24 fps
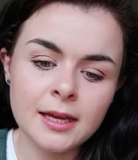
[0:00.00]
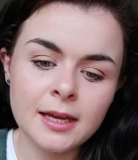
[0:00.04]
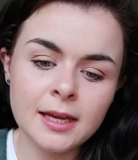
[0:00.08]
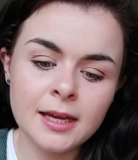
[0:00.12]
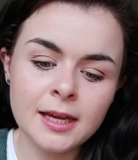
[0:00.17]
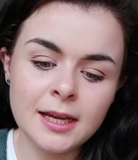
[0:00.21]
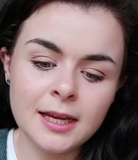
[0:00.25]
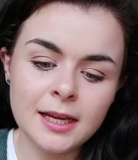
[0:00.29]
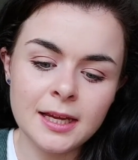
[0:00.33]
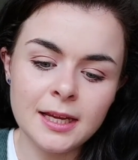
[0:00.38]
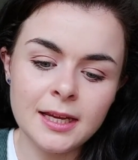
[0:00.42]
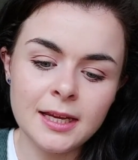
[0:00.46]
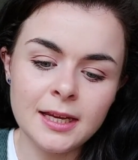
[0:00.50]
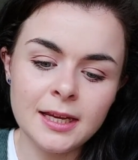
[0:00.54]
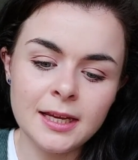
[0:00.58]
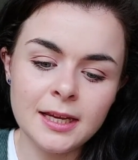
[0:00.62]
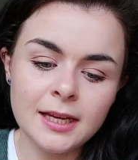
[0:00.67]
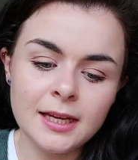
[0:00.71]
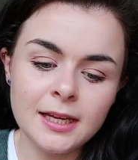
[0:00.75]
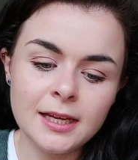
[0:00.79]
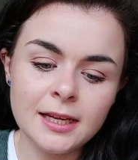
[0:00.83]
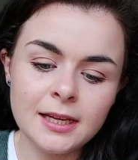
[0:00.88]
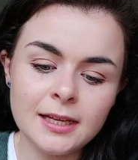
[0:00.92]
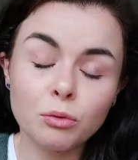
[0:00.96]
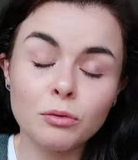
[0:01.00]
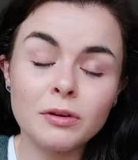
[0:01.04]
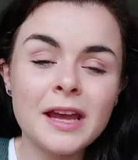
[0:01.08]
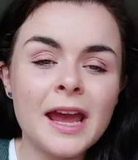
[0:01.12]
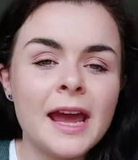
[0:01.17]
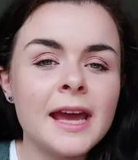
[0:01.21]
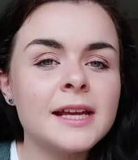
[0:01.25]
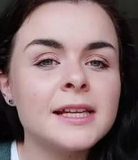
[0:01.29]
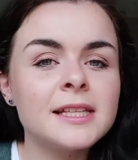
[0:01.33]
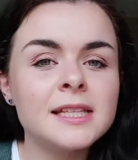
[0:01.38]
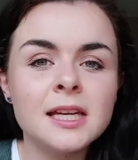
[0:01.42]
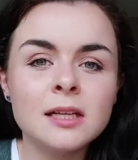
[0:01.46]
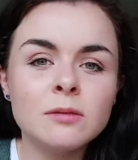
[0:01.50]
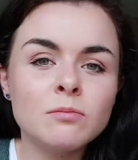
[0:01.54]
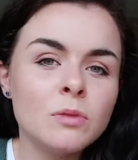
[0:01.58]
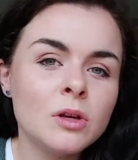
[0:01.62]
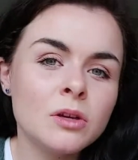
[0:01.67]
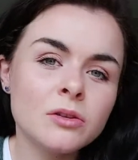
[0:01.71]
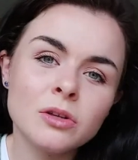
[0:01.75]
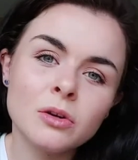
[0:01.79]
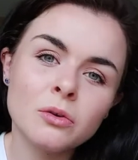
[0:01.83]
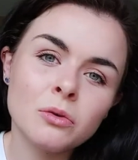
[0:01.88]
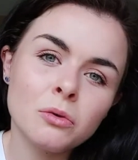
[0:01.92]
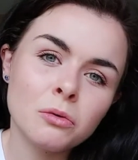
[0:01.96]
he created
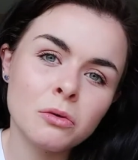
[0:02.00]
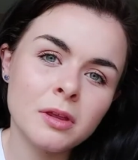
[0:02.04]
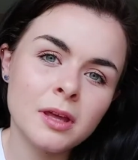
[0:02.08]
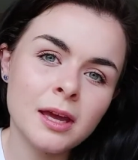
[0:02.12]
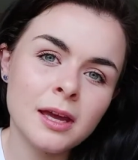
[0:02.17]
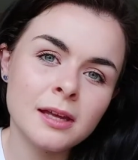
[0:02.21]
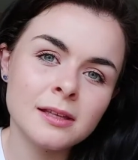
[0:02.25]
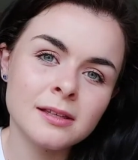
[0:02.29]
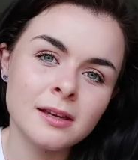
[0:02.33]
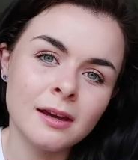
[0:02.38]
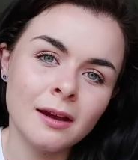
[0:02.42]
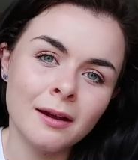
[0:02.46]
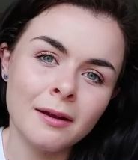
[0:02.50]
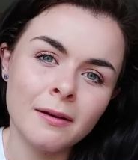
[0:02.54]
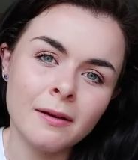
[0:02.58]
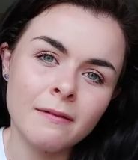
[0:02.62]
musical theatre,